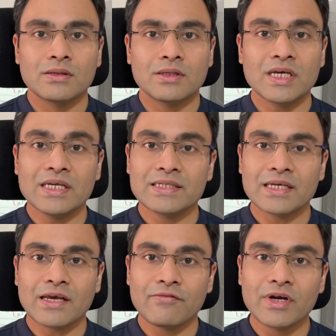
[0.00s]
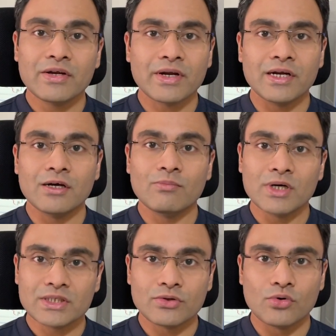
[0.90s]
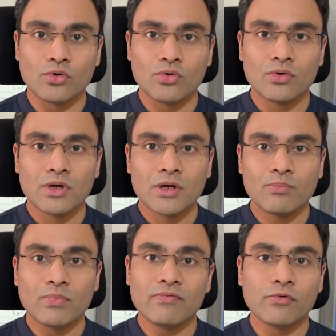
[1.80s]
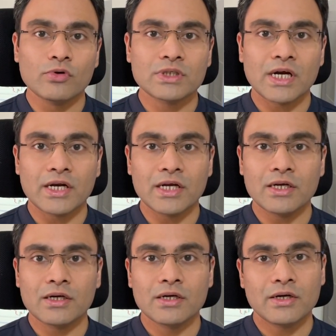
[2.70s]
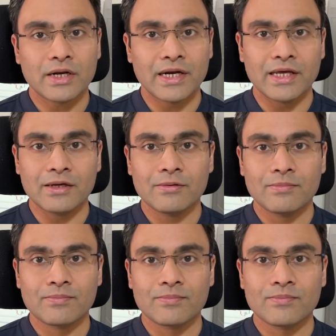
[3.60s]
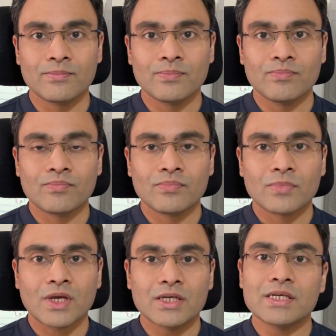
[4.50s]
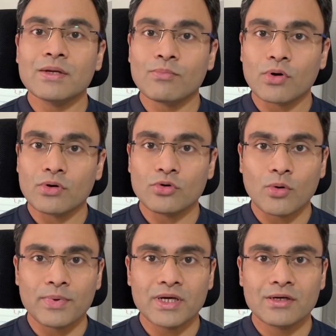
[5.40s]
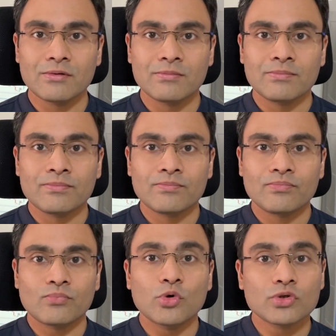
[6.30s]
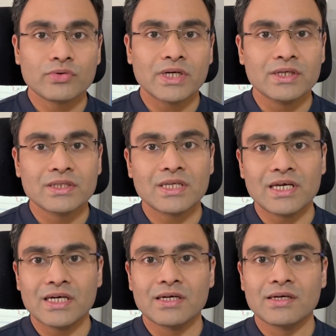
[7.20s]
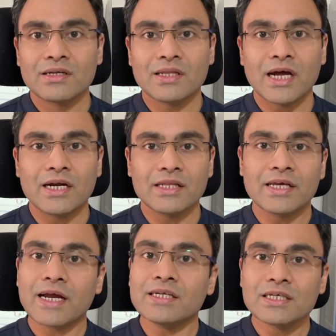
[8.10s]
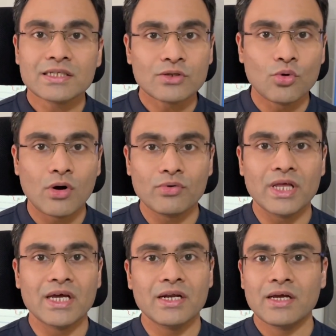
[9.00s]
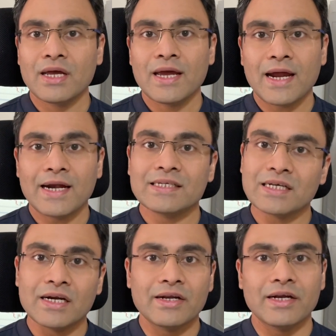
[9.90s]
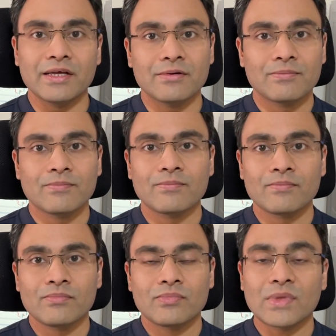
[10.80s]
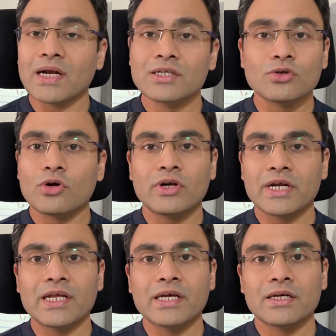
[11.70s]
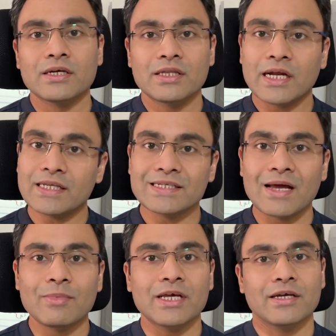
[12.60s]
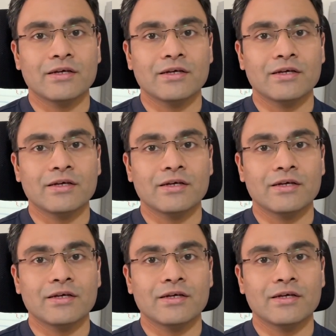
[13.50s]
Things every trader must know before starting trading. It's an important topic. Most traders think that they can just go out there and start trading. That is not trading, that is gambling.